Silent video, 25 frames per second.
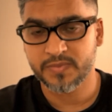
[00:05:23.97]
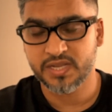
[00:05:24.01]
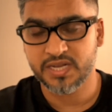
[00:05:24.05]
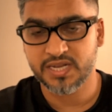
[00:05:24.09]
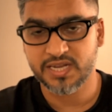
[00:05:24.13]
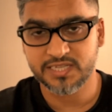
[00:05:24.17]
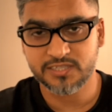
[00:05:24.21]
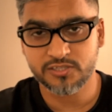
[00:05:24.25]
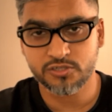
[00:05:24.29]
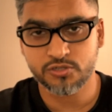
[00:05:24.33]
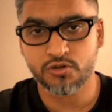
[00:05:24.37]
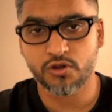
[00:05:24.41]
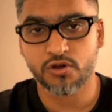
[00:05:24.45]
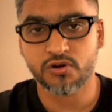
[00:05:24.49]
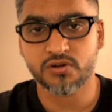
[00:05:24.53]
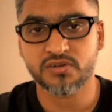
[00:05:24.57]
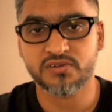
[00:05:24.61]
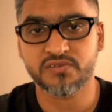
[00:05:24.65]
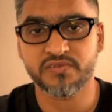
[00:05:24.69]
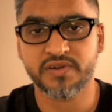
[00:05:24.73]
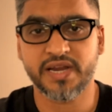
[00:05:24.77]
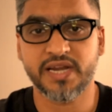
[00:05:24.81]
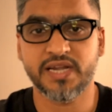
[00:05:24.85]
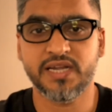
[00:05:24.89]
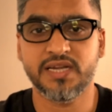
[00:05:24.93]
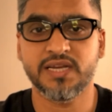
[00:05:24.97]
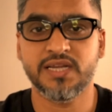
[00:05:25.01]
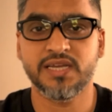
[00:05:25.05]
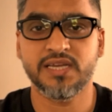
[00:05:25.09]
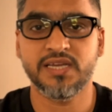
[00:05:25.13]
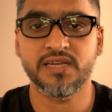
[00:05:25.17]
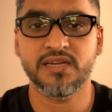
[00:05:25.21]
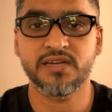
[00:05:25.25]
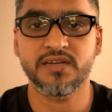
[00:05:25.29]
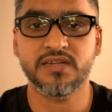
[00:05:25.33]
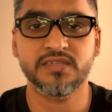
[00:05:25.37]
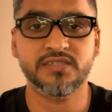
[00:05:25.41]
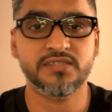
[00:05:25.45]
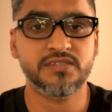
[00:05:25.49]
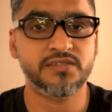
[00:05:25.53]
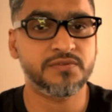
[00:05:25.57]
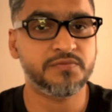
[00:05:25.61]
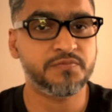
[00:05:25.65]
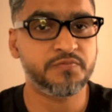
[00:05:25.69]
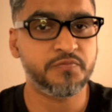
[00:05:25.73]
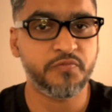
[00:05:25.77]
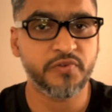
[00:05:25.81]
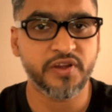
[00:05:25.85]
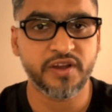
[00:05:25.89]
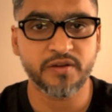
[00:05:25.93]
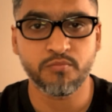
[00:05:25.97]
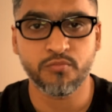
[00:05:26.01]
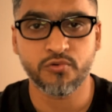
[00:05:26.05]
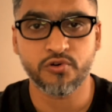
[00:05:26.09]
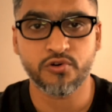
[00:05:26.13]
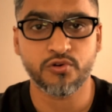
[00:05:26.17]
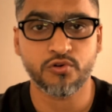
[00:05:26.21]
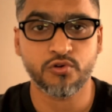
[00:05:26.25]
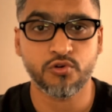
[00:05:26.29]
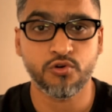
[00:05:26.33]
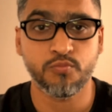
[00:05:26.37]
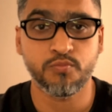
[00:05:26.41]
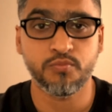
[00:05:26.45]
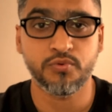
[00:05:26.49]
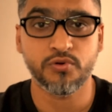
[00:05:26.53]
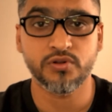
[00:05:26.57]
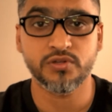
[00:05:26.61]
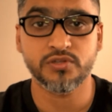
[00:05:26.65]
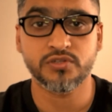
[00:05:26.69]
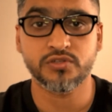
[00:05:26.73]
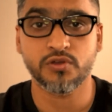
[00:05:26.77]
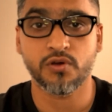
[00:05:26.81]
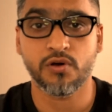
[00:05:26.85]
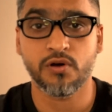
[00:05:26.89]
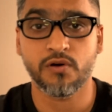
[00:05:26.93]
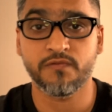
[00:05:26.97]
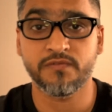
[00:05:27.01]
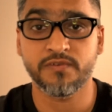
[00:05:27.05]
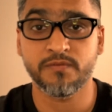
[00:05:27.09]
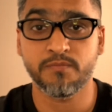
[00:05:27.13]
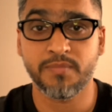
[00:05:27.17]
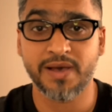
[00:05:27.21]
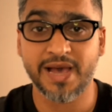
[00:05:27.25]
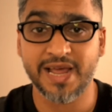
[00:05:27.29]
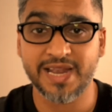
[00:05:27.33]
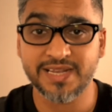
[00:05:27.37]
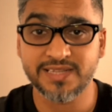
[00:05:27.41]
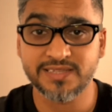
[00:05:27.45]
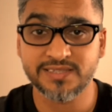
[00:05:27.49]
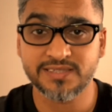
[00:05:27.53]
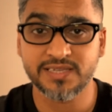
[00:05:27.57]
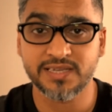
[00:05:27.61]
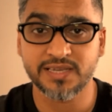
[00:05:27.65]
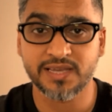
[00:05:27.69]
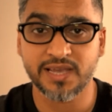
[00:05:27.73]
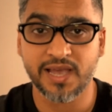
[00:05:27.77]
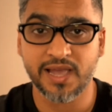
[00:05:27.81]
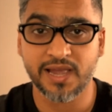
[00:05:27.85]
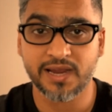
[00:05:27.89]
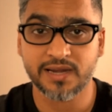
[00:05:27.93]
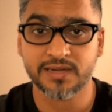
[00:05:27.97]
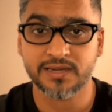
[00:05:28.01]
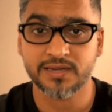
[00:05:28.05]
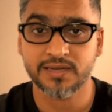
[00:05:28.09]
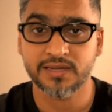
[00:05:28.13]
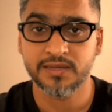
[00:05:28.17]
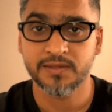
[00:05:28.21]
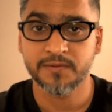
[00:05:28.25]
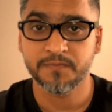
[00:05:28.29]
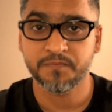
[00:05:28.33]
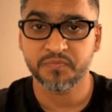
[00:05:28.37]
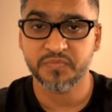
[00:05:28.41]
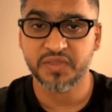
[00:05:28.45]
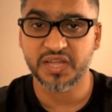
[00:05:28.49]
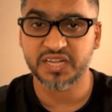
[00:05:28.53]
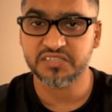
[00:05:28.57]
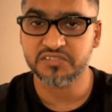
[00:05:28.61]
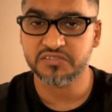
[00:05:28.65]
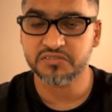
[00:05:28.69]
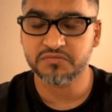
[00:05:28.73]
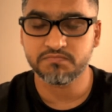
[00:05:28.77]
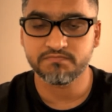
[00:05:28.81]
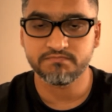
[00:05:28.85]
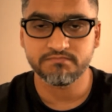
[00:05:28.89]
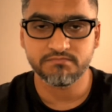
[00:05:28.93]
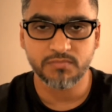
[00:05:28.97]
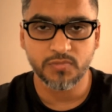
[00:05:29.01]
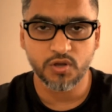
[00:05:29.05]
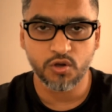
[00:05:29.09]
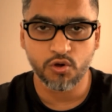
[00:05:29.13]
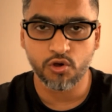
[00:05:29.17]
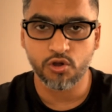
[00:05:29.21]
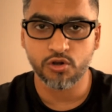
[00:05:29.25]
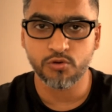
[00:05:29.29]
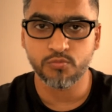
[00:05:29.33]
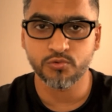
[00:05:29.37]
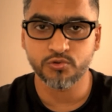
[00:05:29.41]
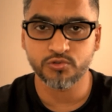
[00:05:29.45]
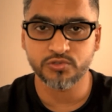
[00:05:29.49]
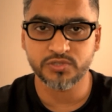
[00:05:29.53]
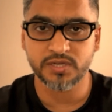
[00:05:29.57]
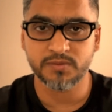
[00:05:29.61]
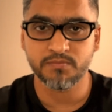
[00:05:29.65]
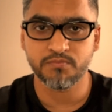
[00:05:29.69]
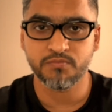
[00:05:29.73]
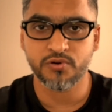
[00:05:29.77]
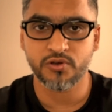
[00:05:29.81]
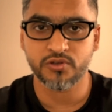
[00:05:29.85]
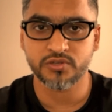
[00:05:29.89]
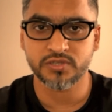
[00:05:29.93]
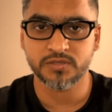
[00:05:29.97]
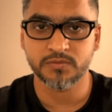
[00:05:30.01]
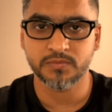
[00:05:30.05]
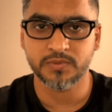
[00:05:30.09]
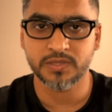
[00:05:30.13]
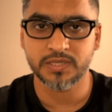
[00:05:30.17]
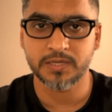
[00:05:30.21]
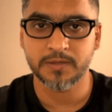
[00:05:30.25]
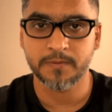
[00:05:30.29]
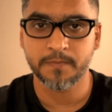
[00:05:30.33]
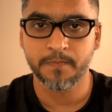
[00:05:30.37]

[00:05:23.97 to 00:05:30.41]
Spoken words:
Let's talk trade. Here is where Morocco pulls off a balancing act that's almost impossible.